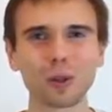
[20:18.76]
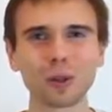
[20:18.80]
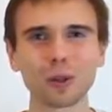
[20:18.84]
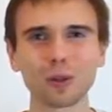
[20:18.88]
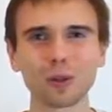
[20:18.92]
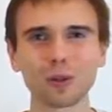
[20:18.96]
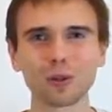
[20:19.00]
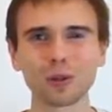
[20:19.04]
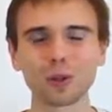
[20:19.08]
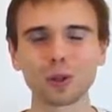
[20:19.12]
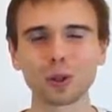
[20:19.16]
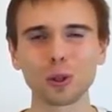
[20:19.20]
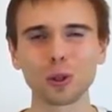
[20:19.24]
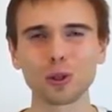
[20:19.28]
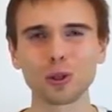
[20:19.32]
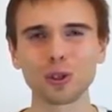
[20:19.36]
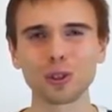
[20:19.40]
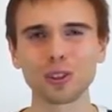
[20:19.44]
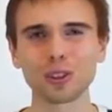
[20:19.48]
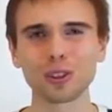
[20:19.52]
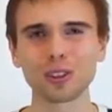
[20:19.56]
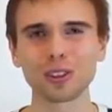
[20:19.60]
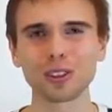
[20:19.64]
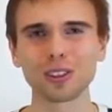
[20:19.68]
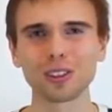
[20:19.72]
I hope
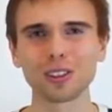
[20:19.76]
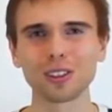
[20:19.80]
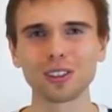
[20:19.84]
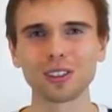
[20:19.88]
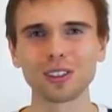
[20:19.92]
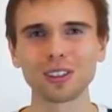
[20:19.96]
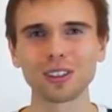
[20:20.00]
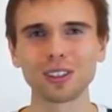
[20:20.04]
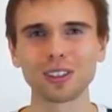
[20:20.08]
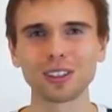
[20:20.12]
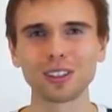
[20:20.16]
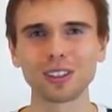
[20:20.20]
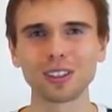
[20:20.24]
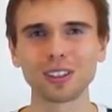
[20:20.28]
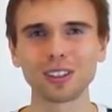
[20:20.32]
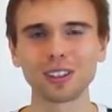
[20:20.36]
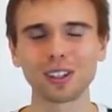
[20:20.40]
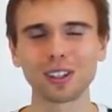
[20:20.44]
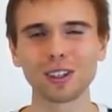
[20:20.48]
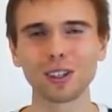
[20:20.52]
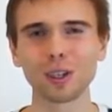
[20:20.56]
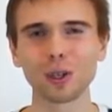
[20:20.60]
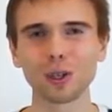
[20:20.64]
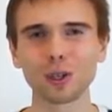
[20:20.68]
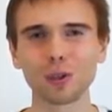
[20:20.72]
that
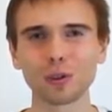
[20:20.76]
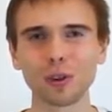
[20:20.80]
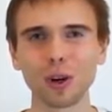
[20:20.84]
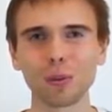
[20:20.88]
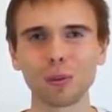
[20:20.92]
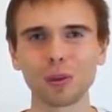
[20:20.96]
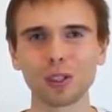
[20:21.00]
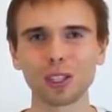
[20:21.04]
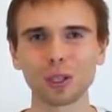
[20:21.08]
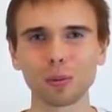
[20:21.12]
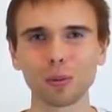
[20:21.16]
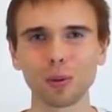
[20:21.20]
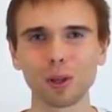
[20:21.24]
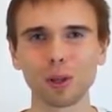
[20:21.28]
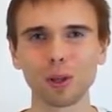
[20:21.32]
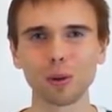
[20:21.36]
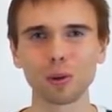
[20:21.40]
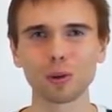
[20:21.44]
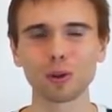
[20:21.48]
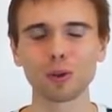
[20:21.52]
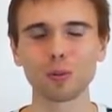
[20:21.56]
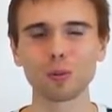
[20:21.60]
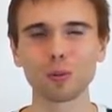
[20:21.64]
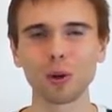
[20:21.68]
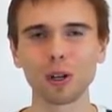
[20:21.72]
this
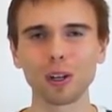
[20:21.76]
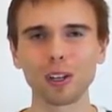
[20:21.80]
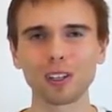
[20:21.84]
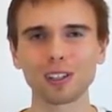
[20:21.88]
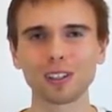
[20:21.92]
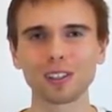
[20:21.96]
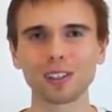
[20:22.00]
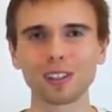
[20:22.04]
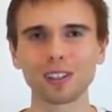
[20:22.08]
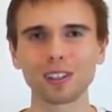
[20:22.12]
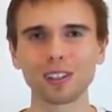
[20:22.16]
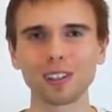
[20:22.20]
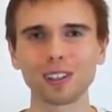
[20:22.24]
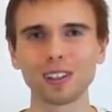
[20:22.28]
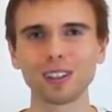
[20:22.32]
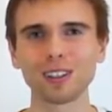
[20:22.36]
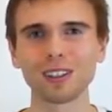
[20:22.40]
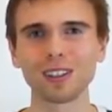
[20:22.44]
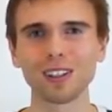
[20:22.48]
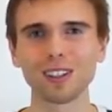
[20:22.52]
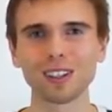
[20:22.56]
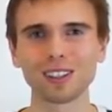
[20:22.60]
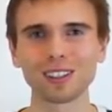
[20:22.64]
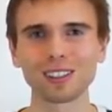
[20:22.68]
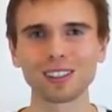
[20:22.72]
information was
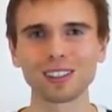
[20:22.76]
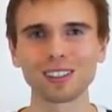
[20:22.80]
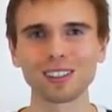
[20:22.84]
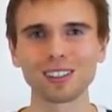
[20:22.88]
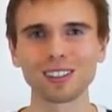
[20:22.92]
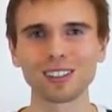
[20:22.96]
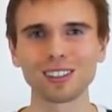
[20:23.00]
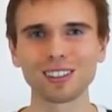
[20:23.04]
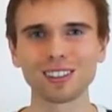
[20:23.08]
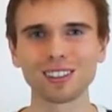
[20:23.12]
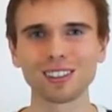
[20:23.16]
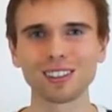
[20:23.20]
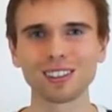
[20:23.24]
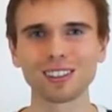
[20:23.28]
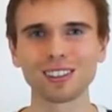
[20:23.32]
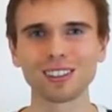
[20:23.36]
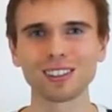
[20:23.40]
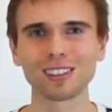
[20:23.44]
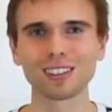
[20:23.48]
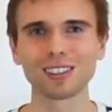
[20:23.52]
useful and interesting for